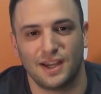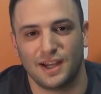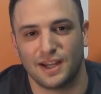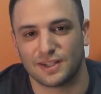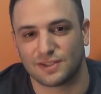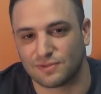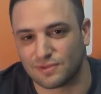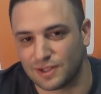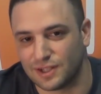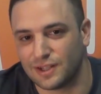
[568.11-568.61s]

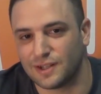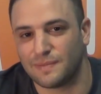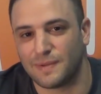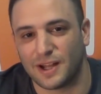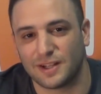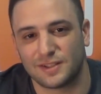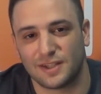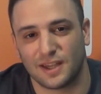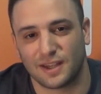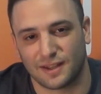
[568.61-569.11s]
It's really
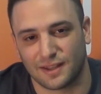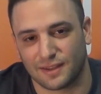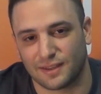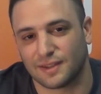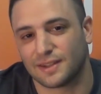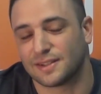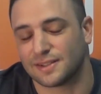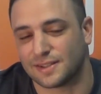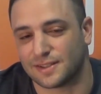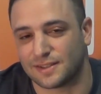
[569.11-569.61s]
about taking
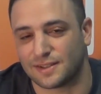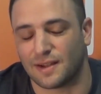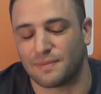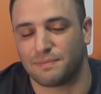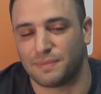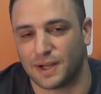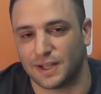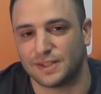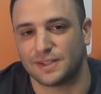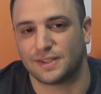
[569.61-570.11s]
things step
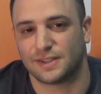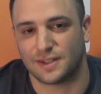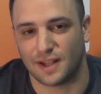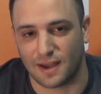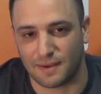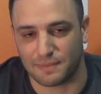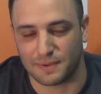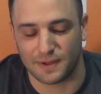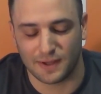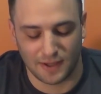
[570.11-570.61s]
by
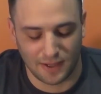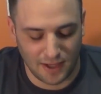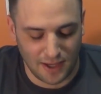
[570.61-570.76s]
step